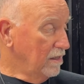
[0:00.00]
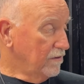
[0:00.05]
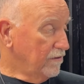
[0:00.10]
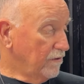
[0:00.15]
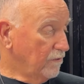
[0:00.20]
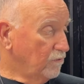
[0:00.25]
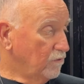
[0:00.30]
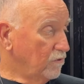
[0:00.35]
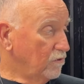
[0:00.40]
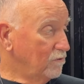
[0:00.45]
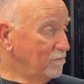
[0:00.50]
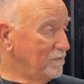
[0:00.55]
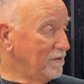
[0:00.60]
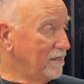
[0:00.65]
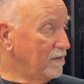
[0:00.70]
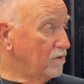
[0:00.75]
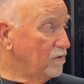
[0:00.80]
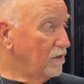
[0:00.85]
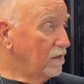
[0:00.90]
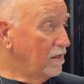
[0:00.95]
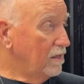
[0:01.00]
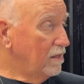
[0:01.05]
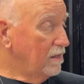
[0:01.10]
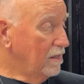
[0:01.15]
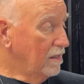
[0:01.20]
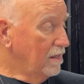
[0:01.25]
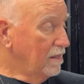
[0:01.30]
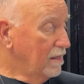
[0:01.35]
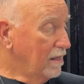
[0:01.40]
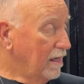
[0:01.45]
There will be,
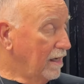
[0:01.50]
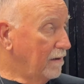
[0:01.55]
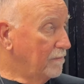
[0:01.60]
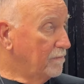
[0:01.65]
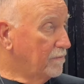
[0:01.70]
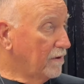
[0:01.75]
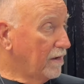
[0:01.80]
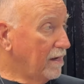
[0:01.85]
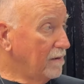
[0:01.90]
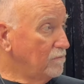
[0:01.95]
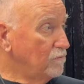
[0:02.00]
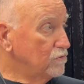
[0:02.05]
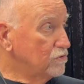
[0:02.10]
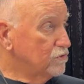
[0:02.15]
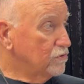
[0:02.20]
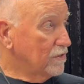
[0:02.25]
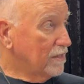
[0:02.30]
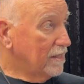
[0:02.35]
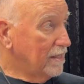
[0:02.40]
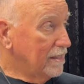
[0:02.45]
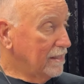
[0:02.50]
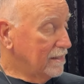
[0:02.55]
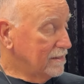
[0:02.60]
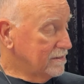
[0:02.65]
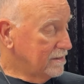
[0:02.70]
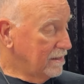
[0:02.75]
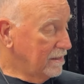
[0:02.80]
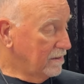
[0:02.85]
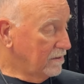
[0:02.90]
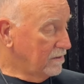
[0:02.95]
habrá mucho que
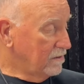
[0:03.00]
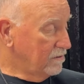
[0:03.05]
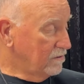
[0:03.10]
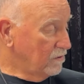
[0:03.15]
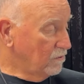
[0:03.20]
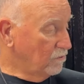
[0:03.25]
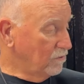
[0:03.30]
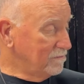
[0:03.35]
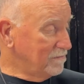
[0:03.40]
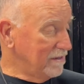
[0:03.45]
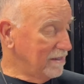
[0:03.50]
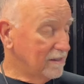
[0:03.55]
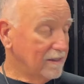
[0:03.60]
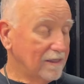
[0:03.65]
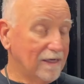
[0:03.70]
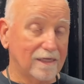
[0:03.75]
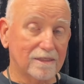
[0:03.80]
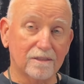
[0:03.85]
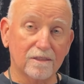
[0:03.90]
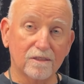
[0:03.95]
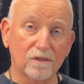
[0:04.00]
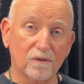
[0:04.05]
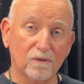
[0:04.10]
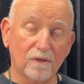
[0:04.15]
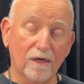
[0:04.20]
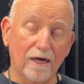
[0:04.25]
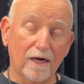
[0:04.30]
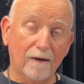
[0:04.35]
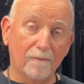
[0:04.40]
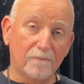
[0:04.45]
hacer. There would be a lot to
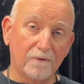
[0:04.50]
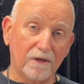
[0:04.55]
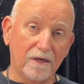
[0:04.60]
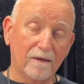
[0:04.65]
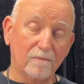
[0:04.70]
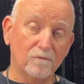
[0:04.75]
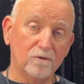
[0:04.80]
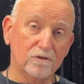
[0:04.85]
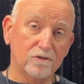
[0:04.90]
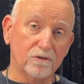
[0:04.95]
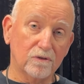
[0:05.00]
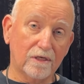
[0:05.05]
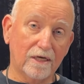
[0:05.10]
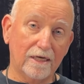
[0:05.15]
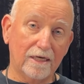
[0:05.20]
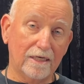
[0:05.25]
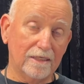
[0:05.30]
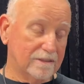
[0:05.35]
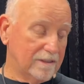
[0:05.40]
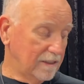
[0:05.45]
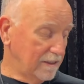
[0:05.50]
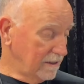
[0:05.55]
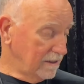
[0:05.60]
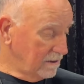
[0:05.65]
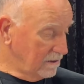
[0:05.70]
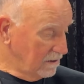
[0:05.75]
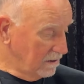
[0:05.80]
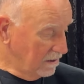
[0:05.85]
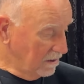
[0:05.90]
do. Habría mucho que hacer.